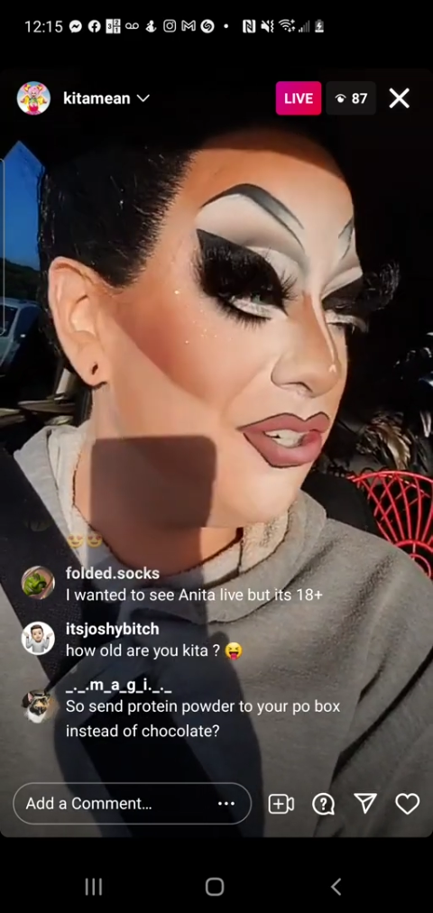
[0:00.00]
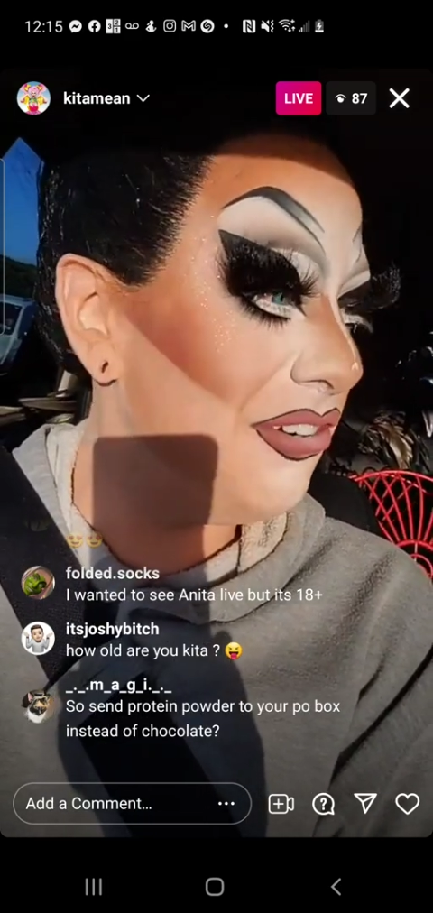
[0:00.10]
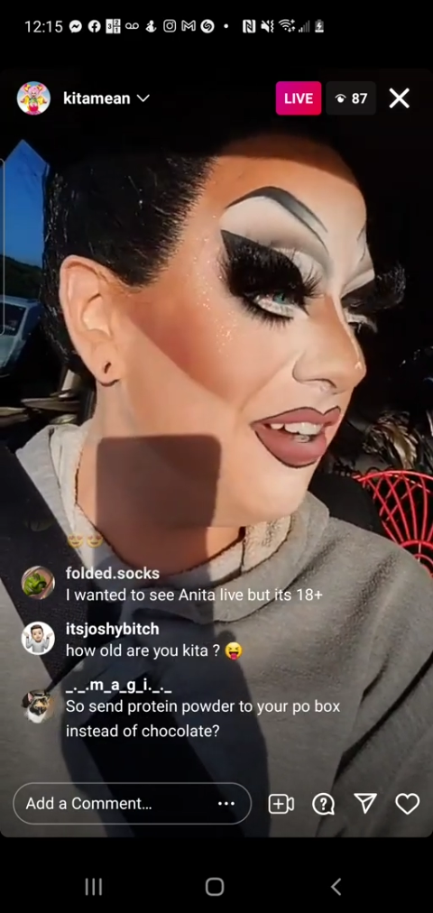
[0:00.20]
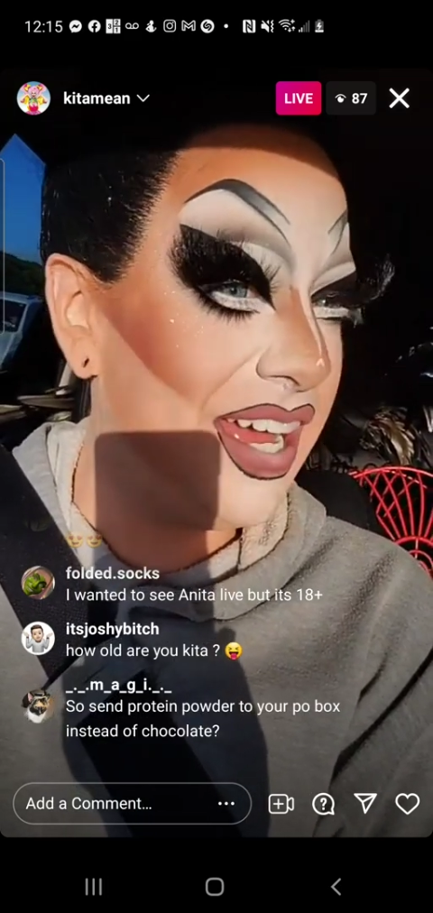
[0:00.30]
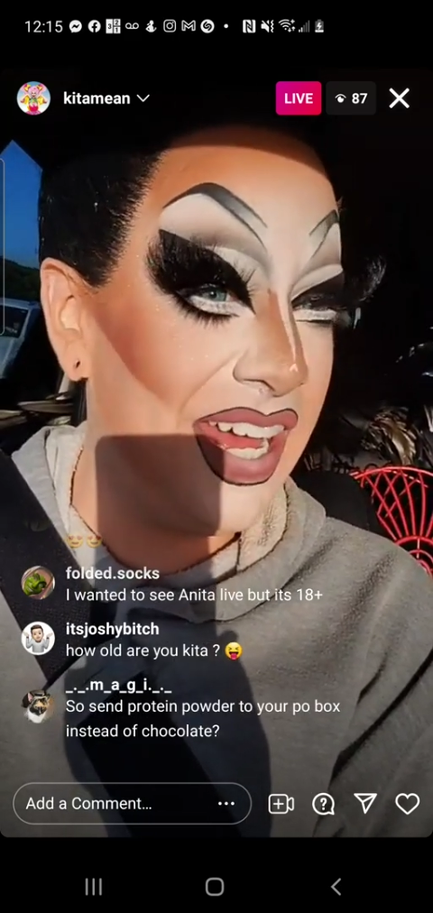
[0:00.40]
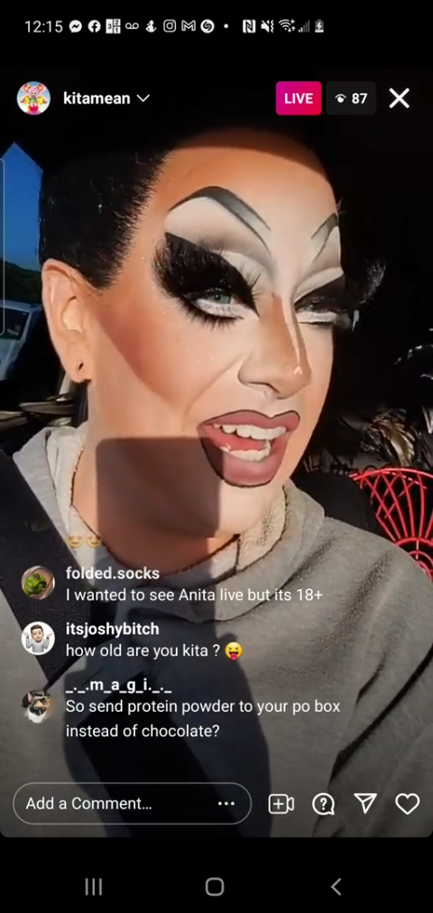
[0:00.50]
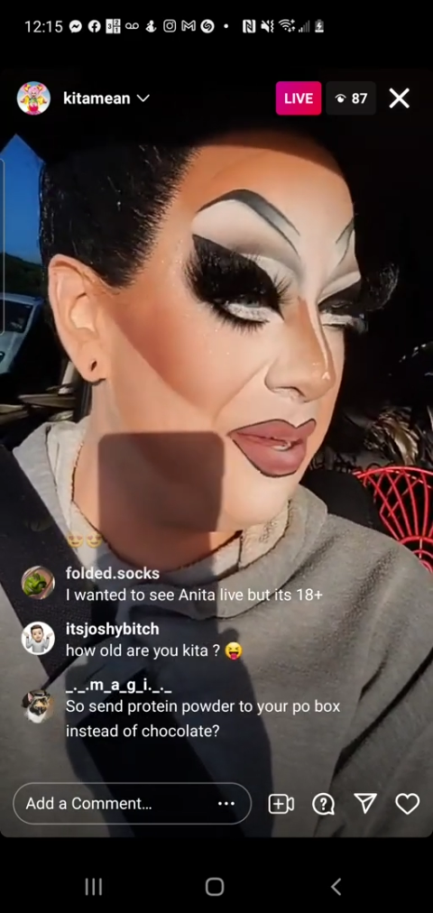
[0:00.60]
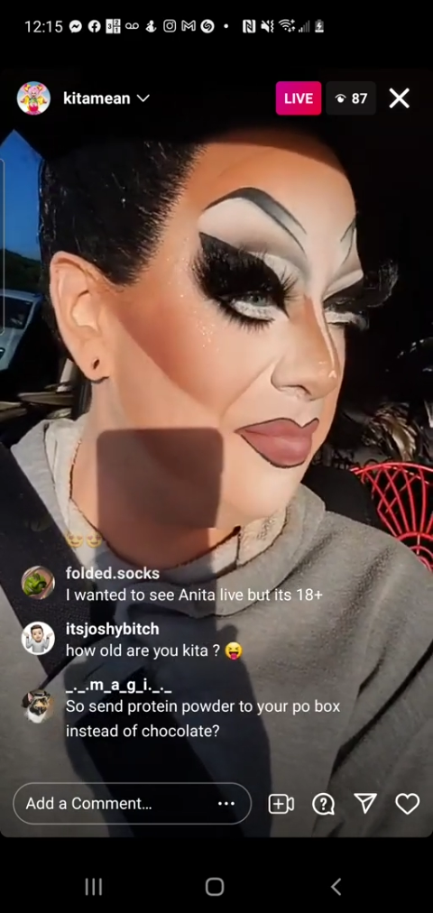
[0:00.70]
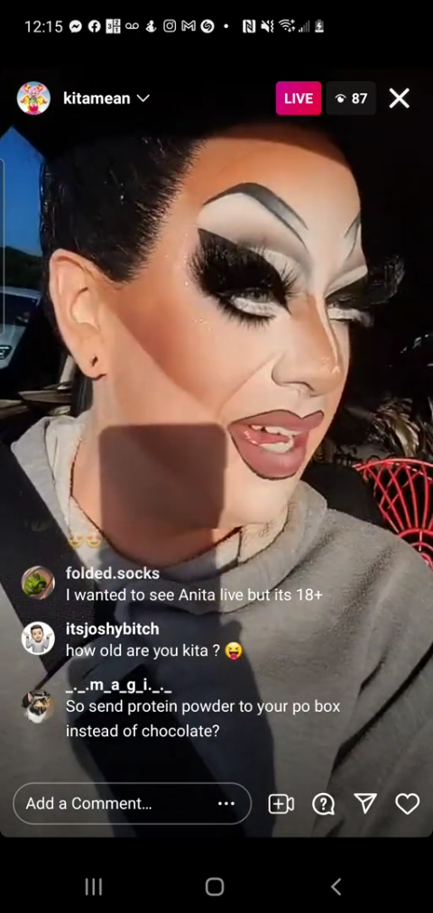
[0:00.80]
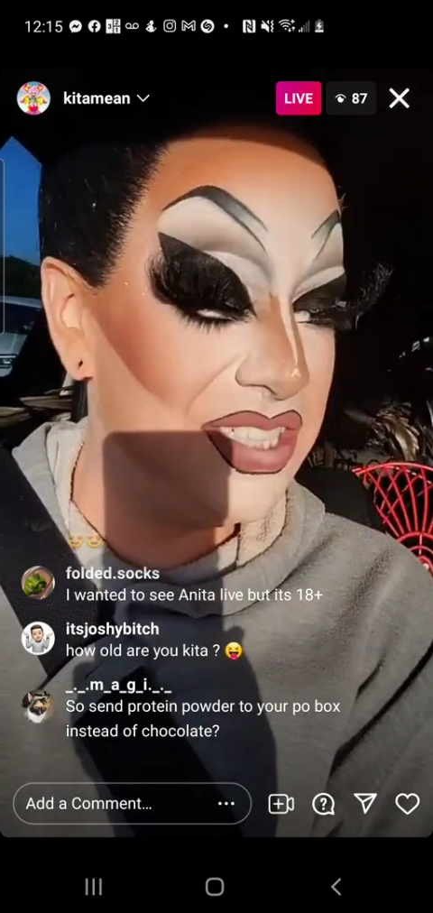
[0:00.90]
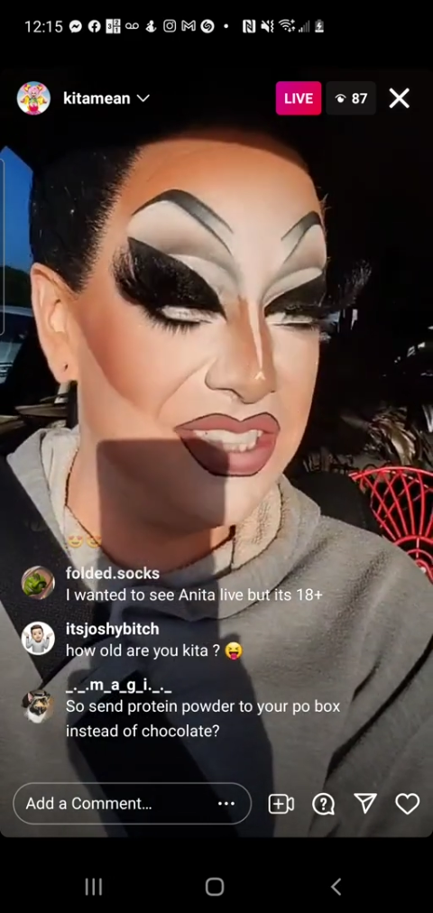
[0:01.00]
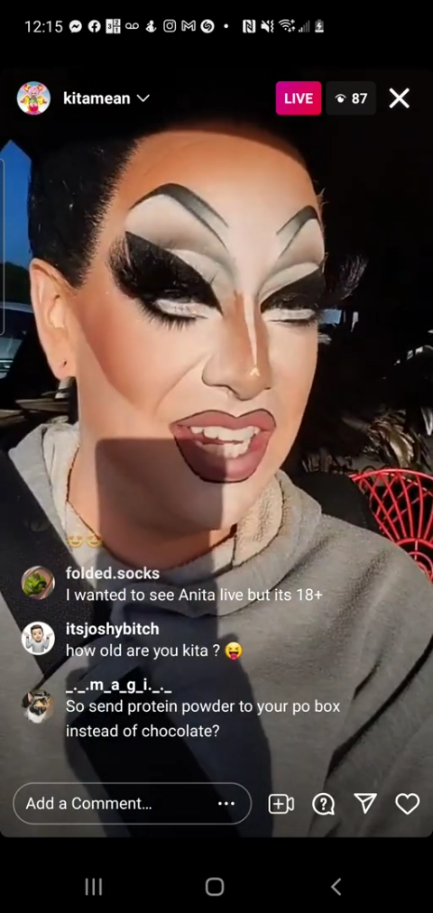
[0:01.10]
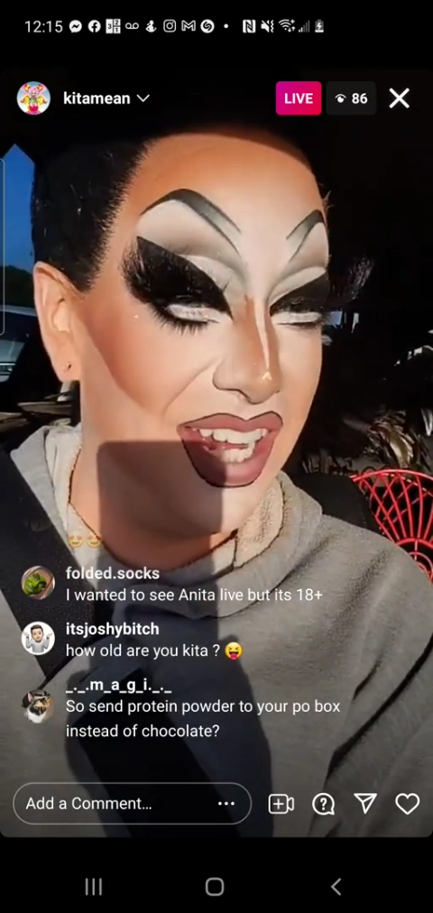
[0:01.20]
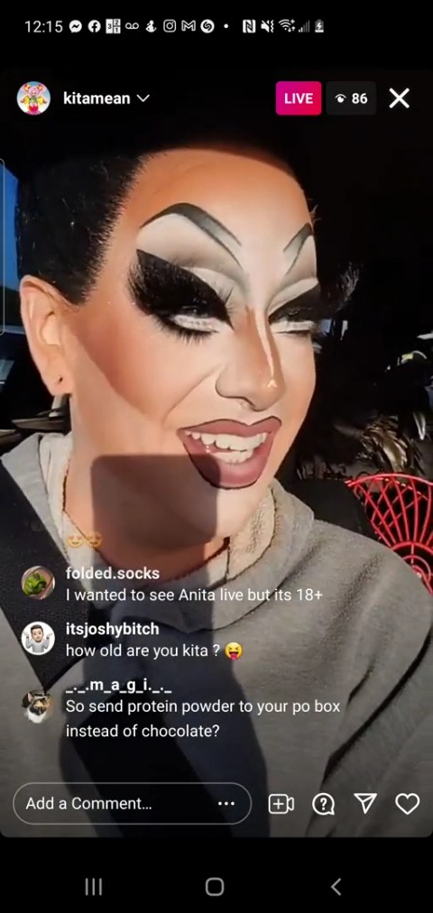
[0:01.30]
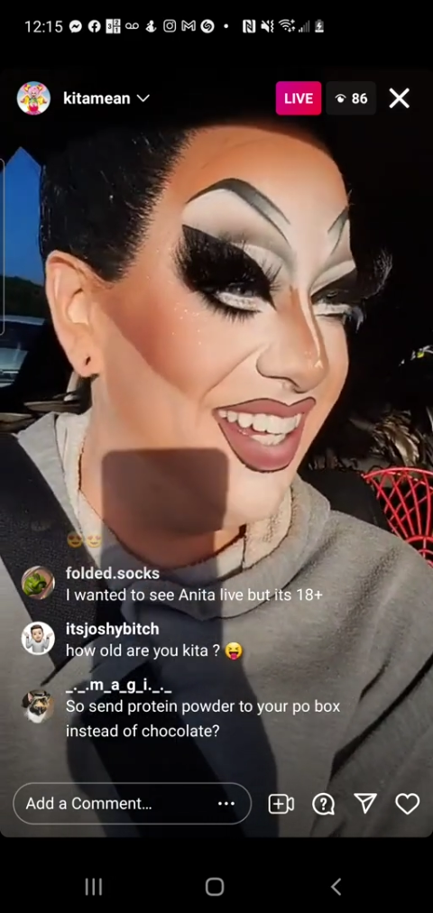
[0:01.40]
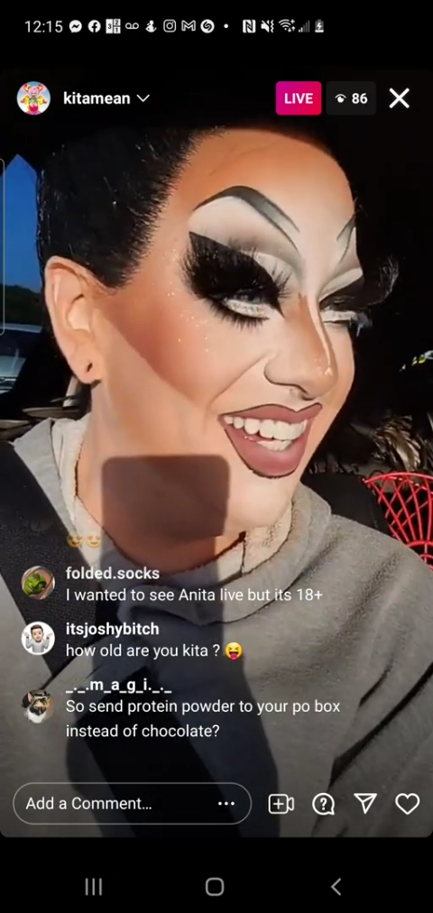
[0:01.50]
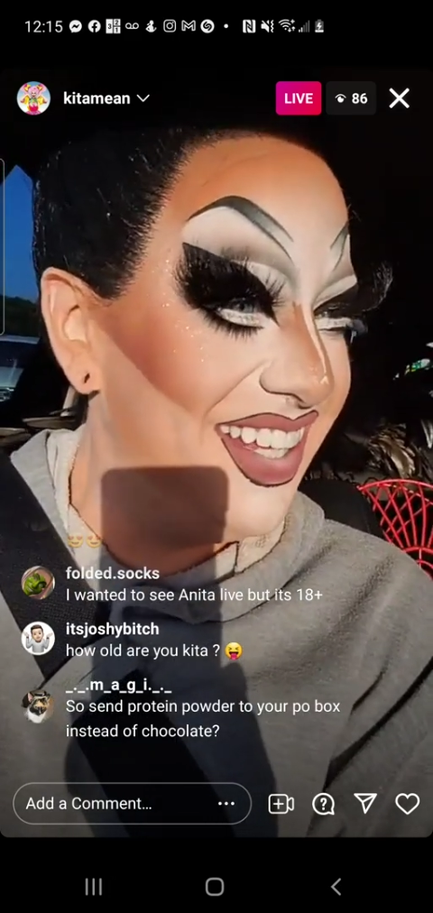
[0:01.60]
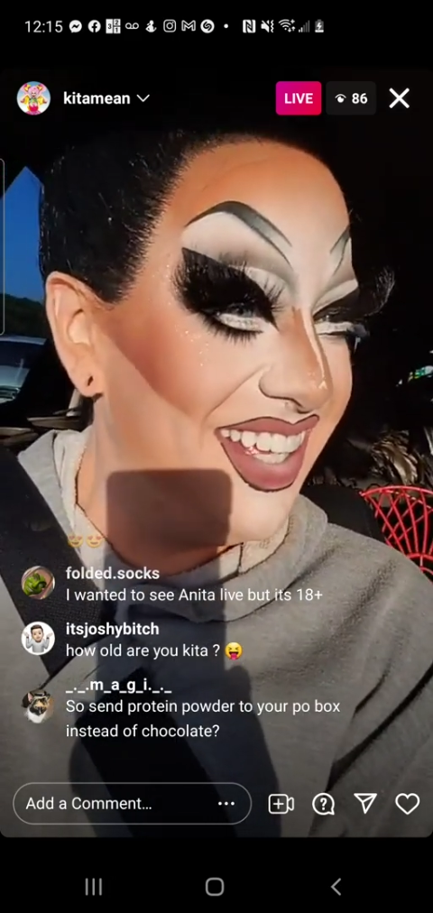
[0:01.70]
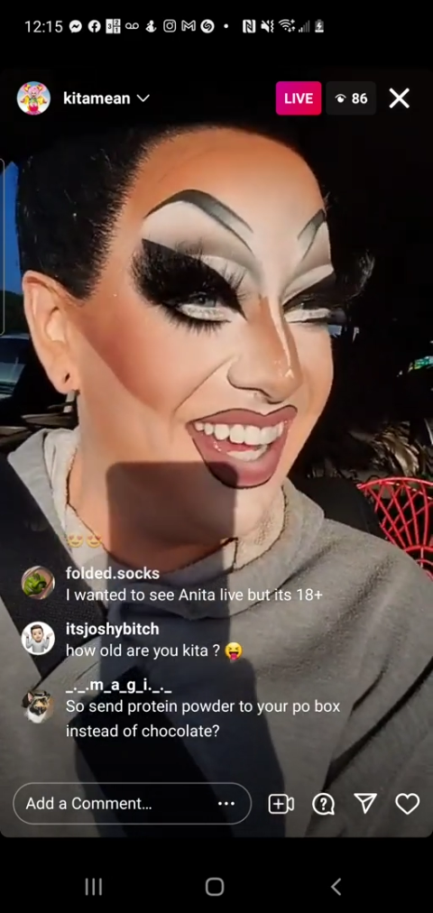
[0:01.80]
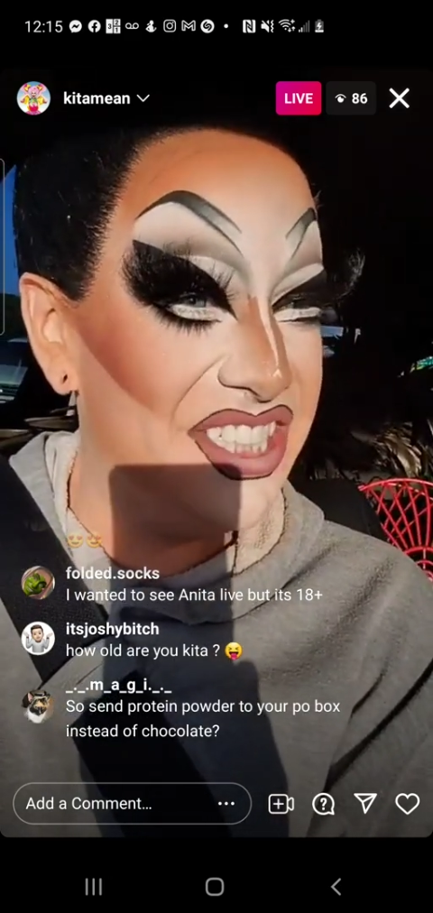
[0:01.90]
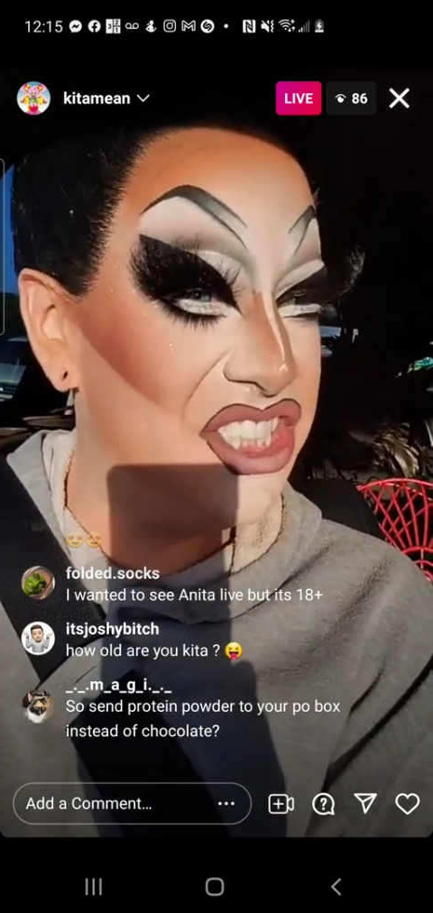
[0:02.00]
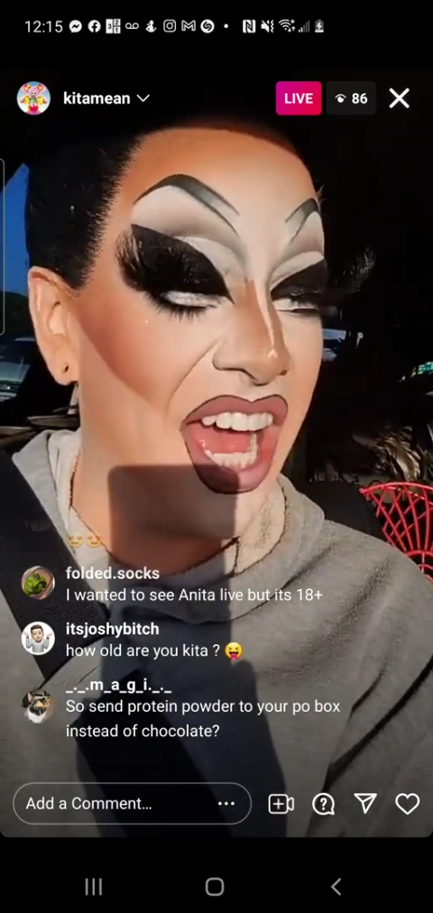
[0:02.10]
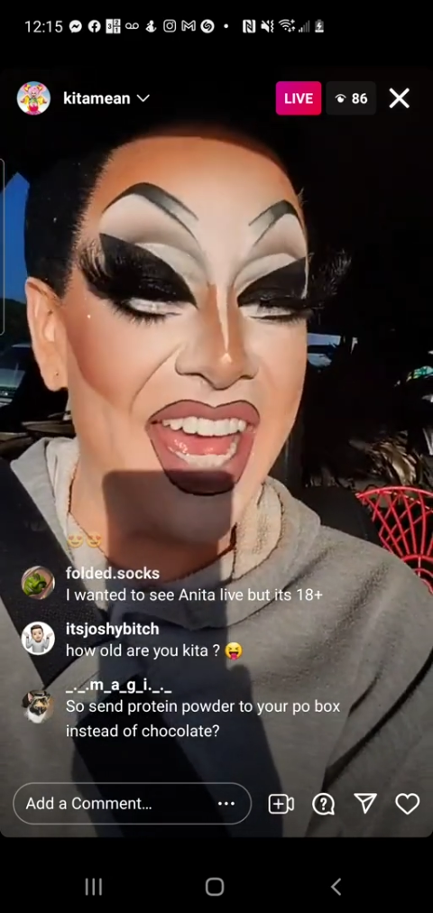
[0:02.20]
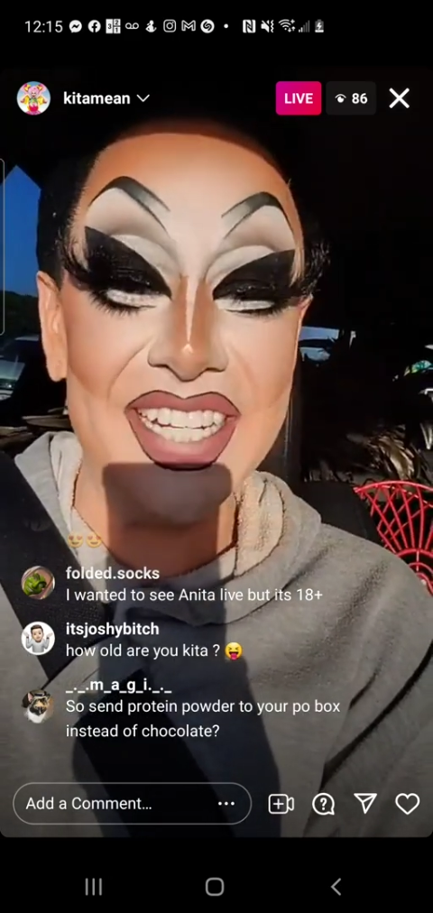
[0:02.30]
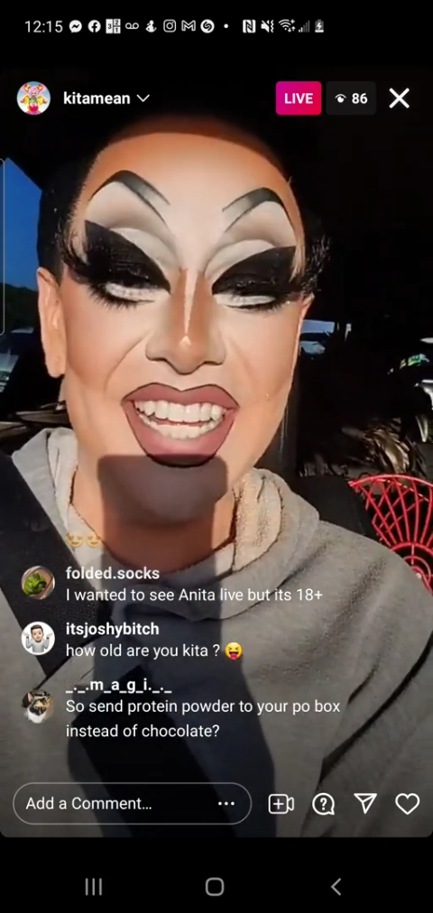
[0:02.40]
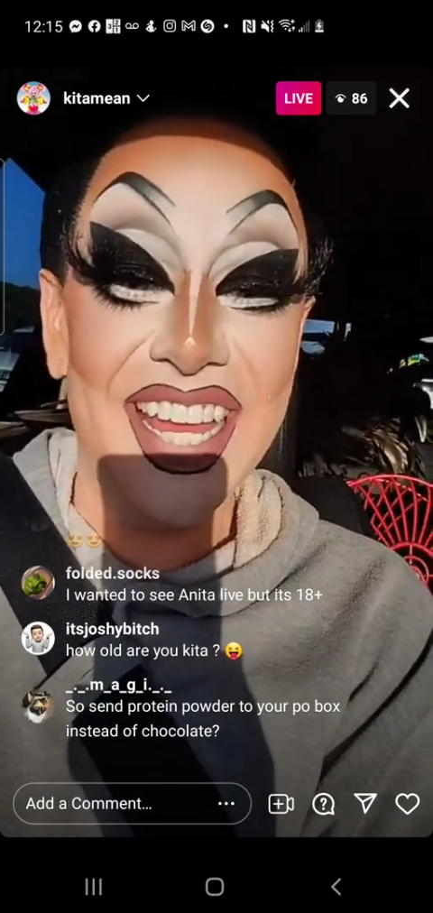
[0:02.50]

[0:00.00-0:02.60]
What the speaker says: or a giant